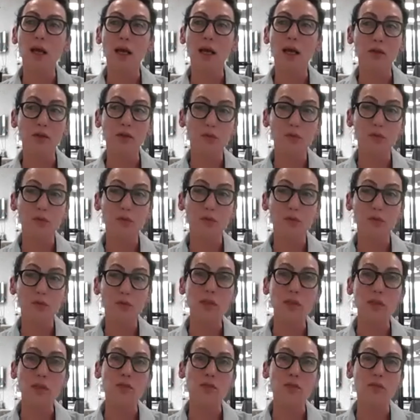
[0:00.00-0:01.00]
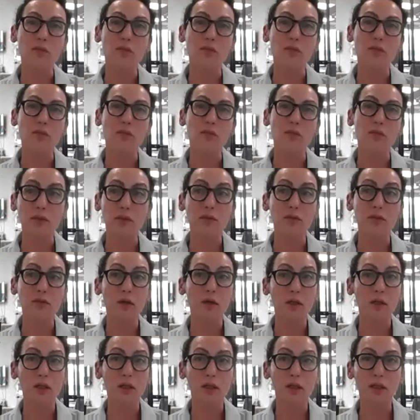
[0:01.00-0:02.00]
and of course, stronger
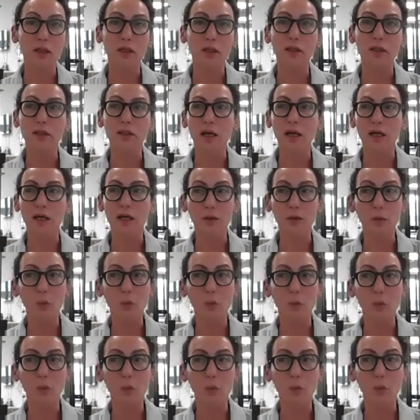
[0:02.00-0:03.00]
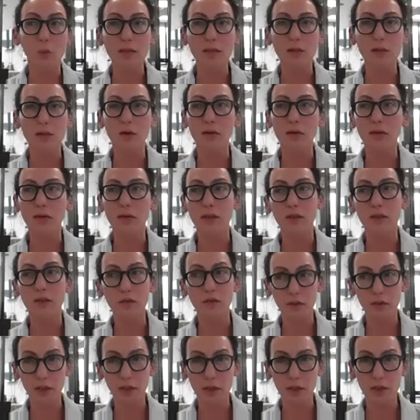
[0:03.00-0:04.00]
dollar that weighs on
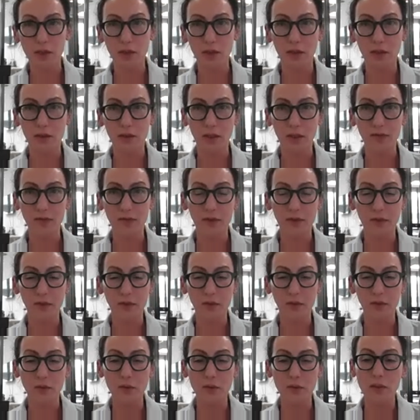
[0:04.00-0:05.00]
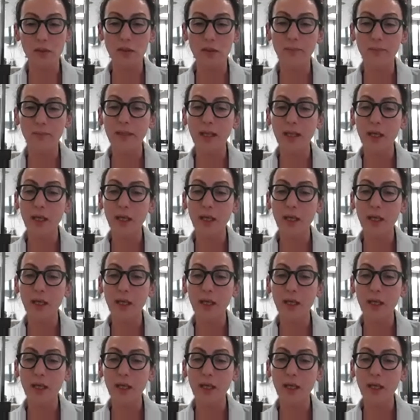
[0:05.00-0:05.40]
international revenues.